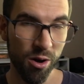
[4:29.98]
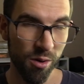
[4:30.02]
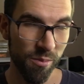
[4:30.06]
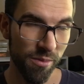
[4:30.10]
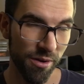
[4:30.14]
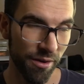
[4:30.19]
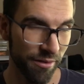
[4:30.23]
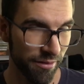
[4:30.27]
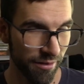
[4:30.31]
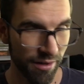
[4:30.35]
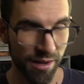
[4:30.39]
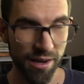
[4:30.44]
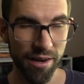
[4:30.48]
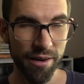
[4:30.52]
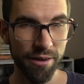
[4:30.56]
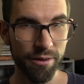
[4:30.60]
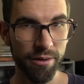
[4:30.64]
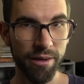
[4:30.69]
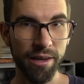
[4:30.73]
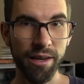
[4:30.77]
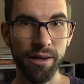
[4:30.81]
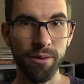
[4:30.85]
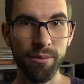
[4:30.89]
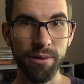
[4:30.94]
almost
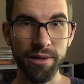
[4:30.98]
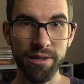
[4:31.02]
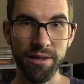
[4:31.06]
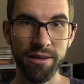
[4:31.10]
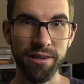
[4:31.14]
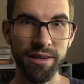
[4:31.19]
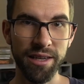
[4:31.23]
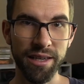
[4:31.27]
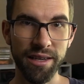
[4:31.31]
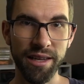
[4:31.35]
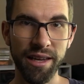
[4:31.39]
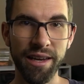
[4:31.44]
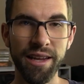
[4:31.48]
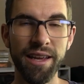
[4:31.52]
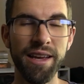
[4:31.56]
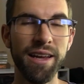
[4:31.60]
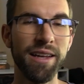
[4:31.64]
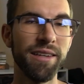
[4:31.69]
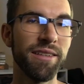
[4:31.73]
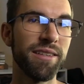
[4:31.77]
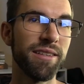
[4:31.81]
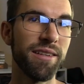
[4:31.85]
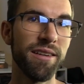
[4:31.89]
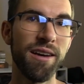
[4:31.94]
auto hit when you need it
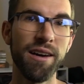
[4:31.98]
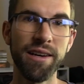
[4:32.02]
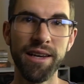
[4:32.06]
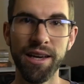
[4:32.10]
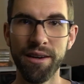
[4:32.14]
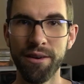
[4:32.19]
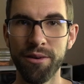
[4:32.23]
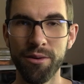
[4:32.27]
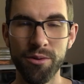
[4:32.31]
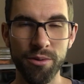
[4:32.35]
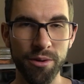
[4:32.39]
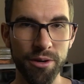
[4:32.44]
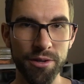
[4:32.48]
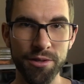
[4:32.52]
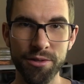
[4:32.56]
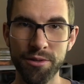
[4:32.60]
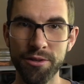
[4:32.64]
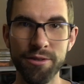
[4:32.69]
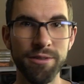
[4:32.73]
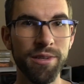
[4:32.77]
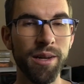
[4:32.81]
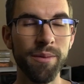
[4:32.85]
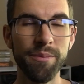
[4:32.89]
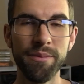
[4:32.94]
to knock out a horse
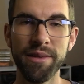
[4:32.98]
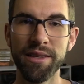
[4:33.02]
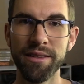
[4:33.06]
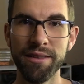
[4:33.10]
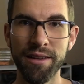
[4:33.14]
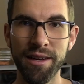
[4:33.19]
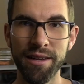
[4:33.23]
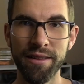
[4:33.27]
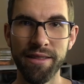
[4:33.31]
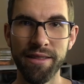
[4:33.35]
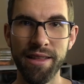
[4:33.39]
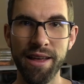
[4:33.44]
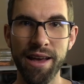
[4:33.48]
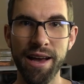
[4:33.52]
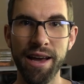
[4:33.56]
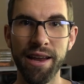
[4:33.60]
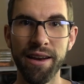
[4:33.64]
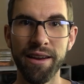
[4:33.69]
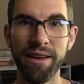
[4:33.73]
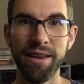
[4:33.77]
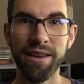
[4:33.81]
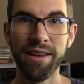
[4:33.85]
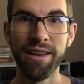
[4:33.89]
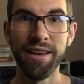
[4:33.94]
or something like that.